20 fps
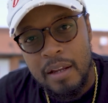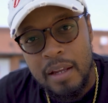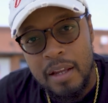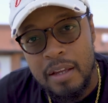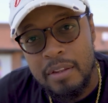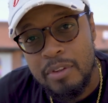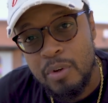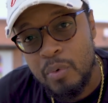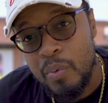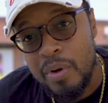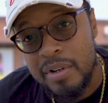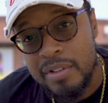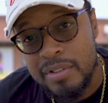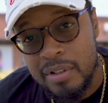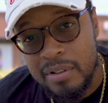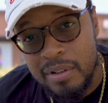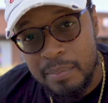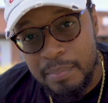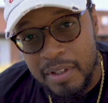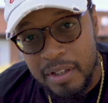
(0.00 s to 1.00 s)
Either one is
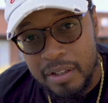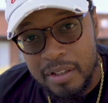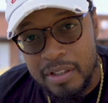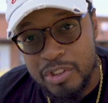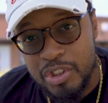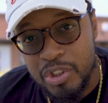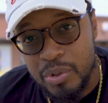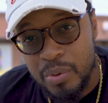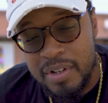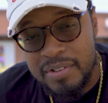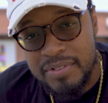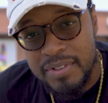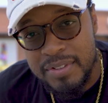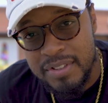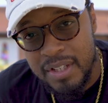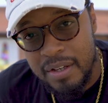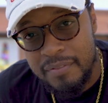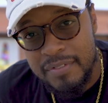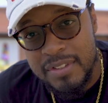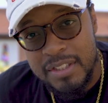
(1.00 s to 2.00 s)
going to be a good choice, the
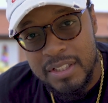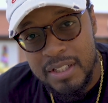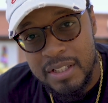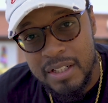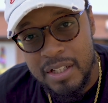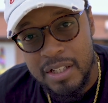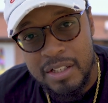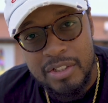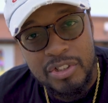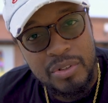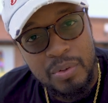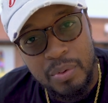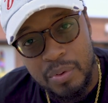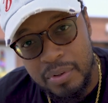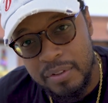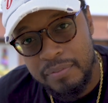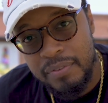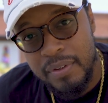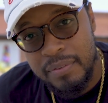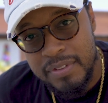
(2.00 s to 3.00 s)
17-inch
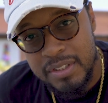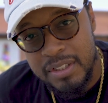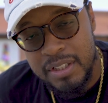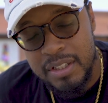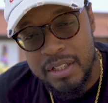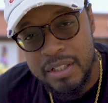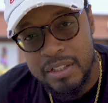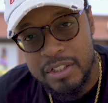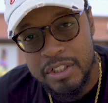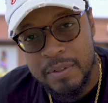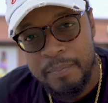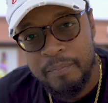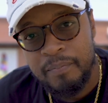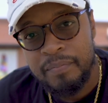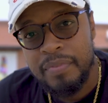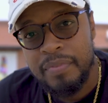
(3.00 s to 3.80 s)
or the 15-inch,